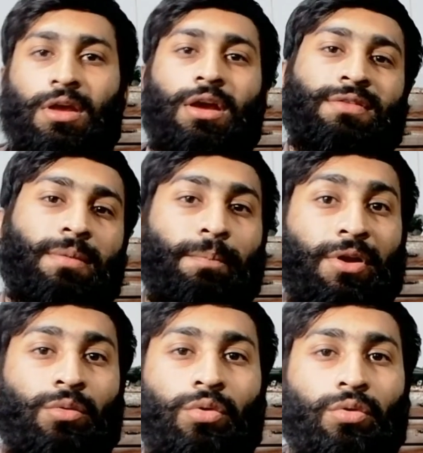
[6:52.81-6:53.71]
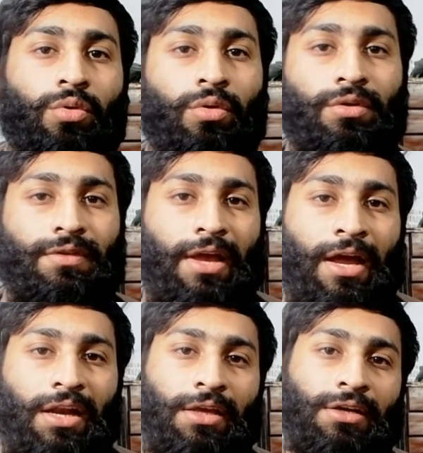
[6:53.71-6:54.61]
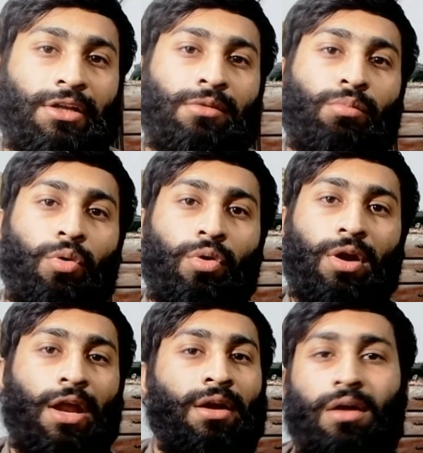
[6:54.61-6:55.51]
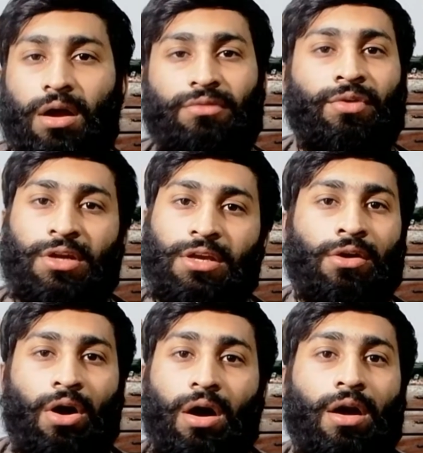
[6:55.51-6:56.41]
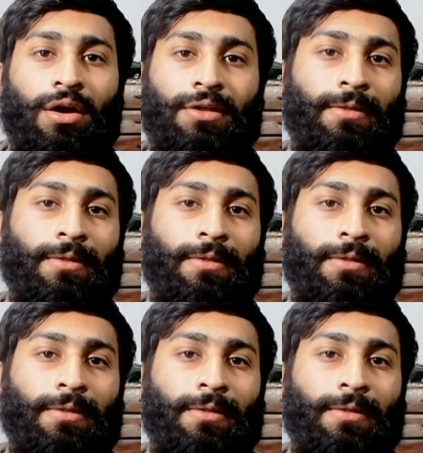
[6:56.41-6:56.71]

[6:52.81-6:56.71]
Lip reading: simple glucose, and eating more and not working hard.